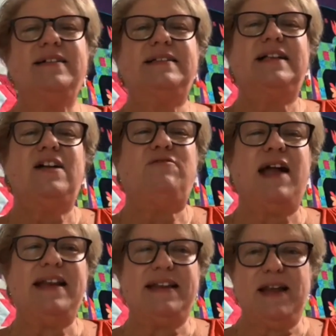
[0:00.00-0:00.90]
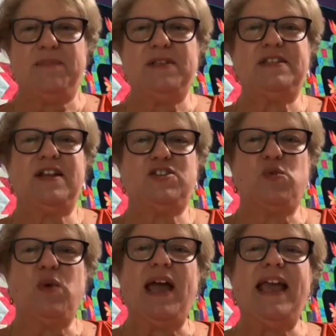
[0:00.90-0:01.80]
write it up in such a
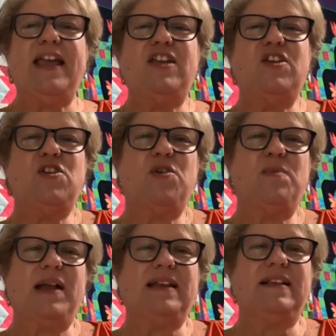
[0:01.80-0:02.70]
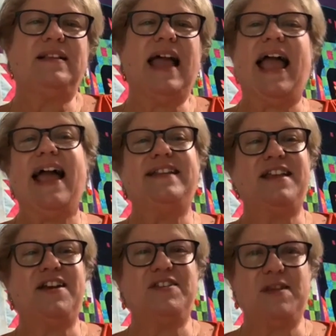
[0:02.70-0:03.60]
way, my little ad
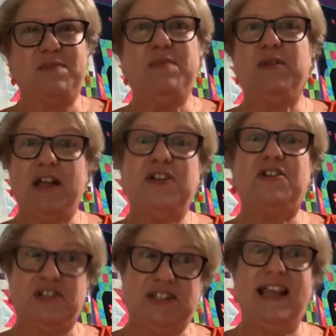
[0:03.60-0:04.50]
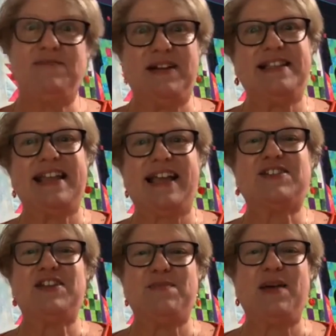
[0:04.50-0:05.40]
there, that people can understand what it's actually
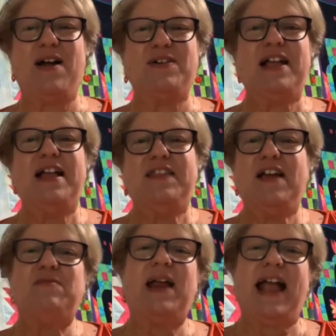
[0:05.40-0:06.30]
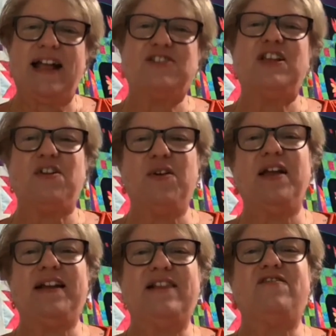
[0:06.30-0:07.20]
about, that we're actually going on
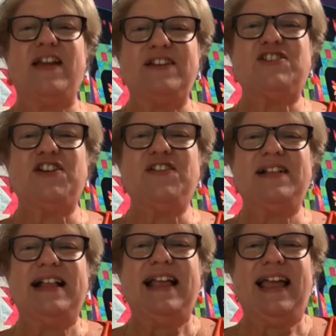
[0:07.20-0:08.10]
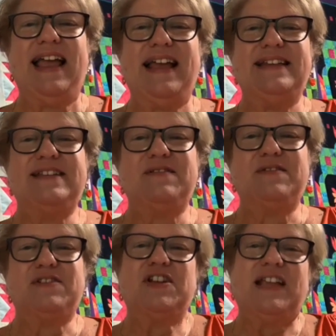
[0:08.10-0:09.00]
an adventure and
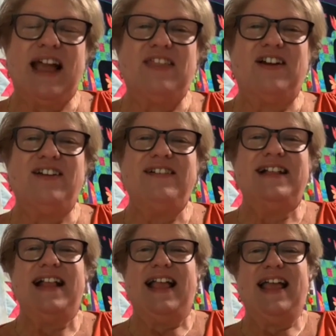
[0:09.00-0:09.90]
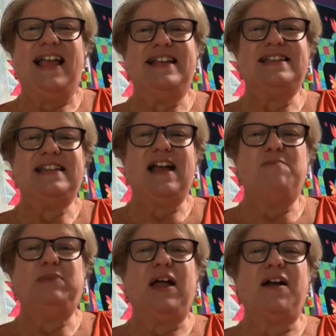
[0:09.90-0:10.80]
together, and a
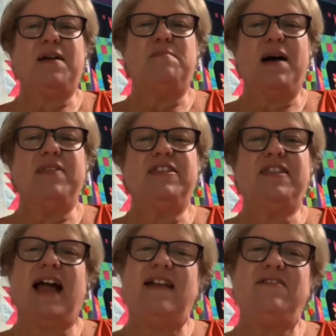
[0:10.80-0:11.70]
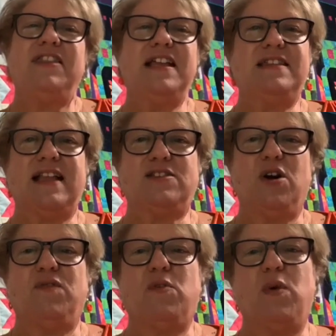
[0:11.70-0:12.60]
block a month. I don't think that's
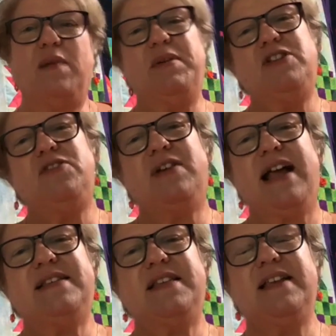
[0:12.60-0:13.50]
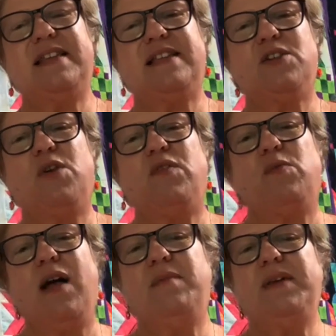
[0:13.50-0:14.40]
overwhelming. Do you guys think that's
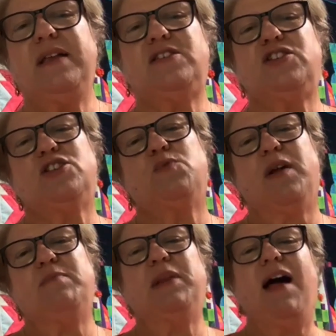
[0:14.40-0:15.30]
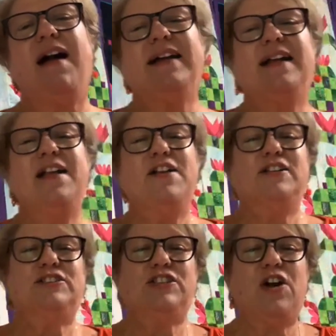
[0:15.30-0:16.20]
overwhelming? It's just one block.
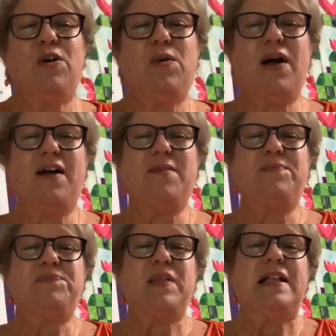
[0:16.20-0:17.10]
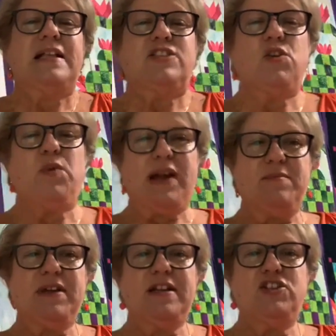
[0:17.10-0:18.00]
So what I'm
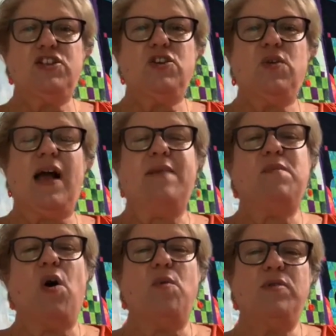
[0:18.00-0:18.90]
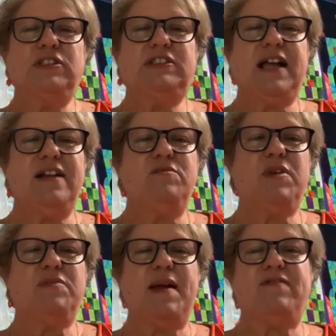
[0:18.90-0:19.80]
going to do, I'm almost done with
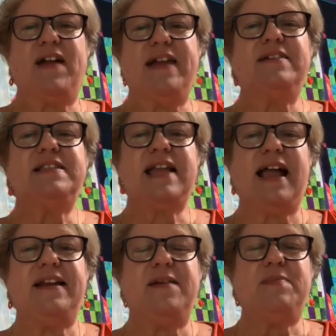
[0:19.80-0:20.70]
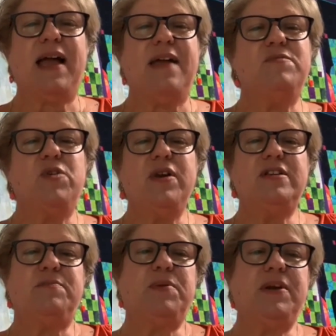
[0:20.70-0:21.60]
my final sign up. I'm going to
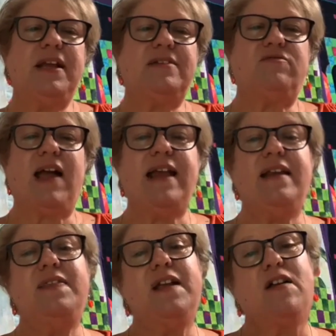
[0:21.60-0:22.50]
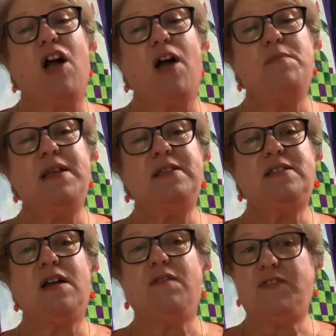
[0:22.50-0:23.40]
put it right in the comments
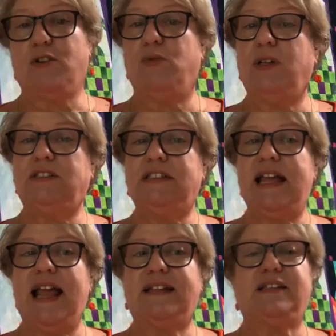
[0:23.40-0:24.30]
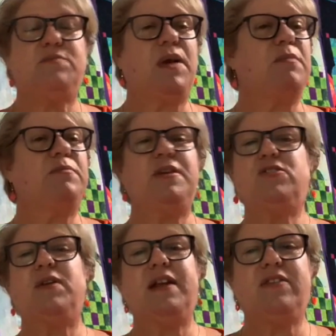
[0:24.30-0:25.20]
of the Quilt Snacks and probably do
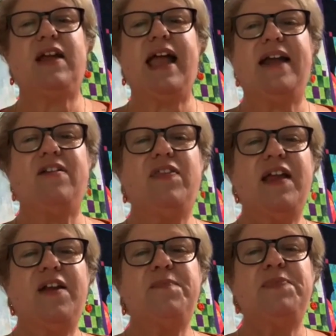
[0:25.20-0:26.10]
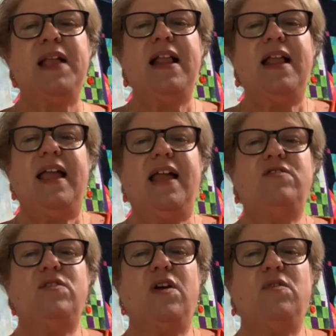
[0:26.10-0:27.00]
another ad on there.
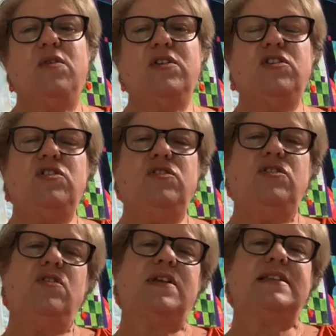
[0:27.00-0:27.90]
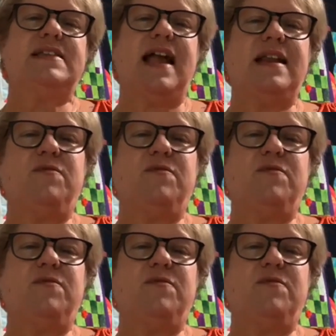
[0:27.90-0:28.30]
And you can sign up for